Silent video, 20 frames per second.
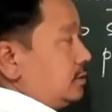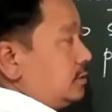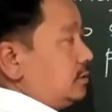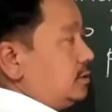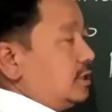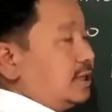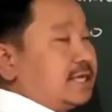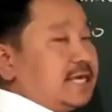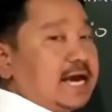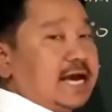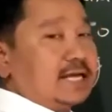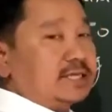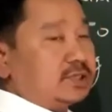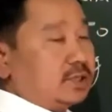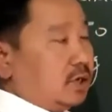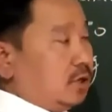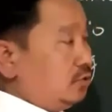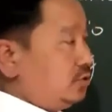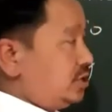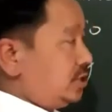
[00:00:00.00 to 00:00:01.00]
the gas
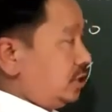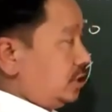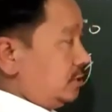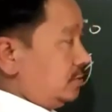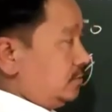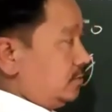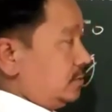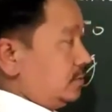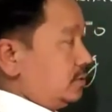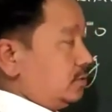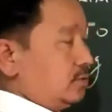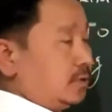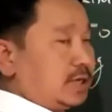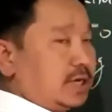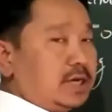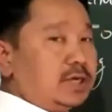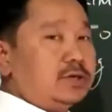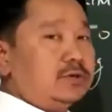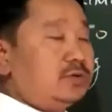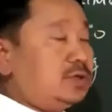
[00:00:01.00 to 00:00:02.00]
out here.
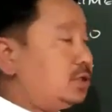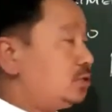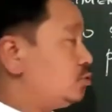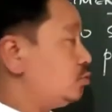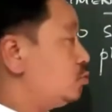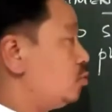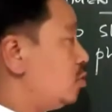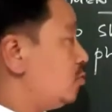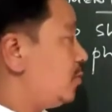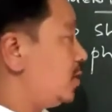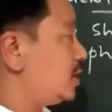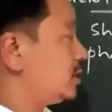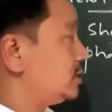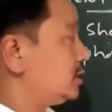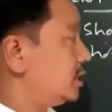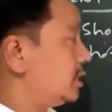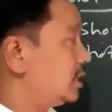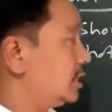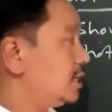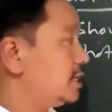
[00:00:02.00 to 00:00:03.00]
Okay, you need to go for
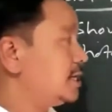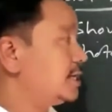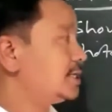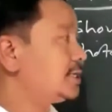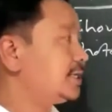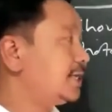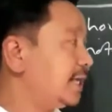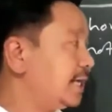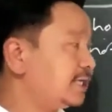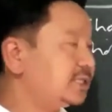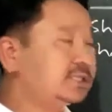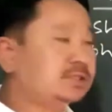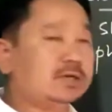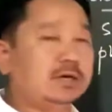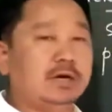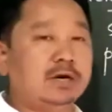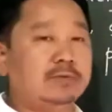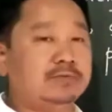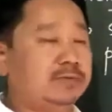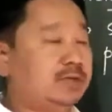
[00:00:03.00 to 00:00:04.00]
the taste
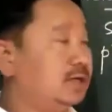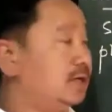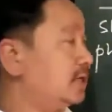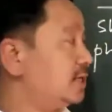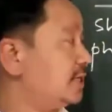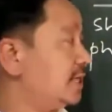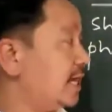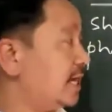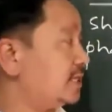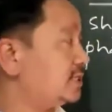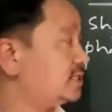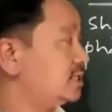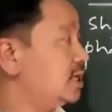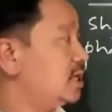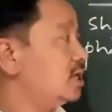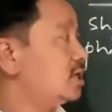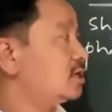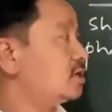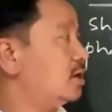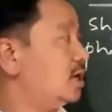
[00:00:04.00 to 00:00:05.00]
of the gas
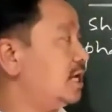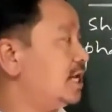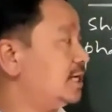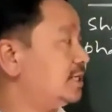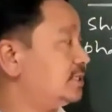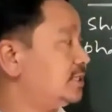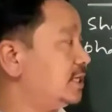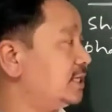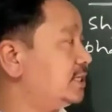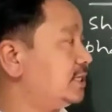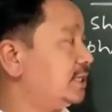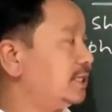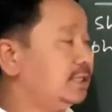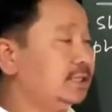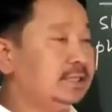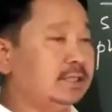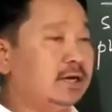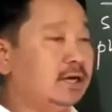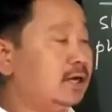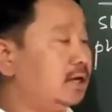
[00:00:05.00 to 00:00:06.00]
collected
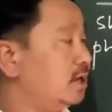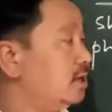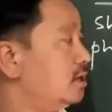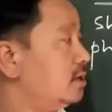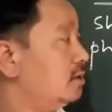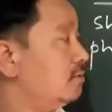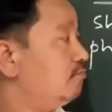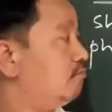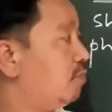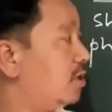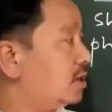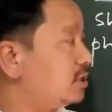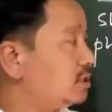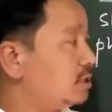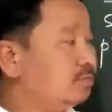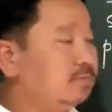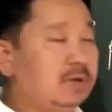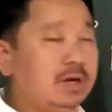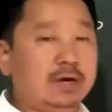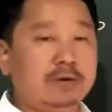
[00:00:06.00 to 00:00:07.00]
in the
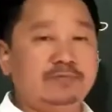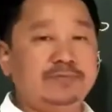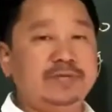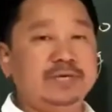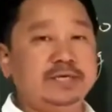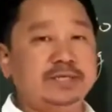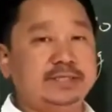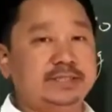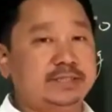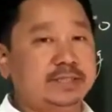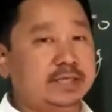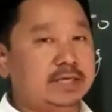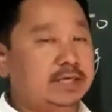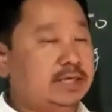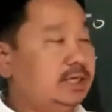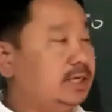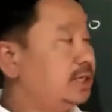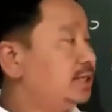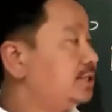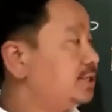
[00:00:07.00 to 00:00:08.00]
bottom of this
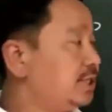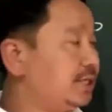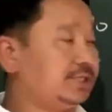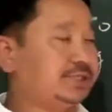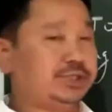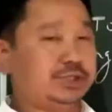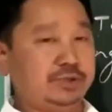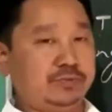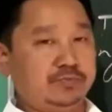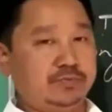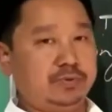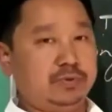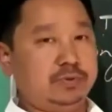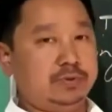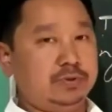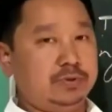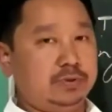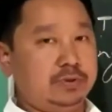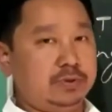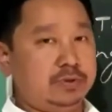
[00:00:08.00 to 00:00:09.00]
test tube.
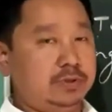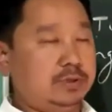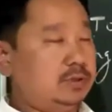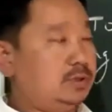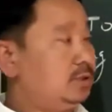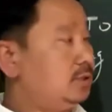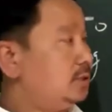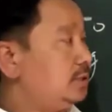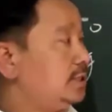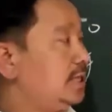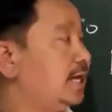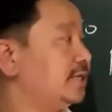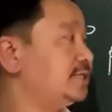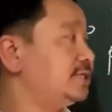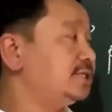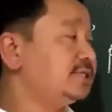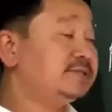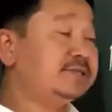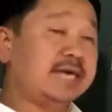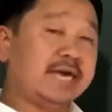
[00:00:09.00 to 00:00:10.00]
Gas
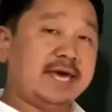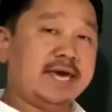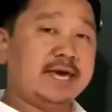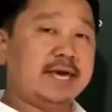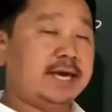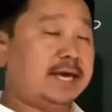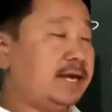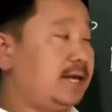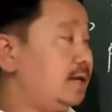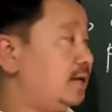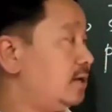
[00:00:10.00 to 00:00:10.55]
is there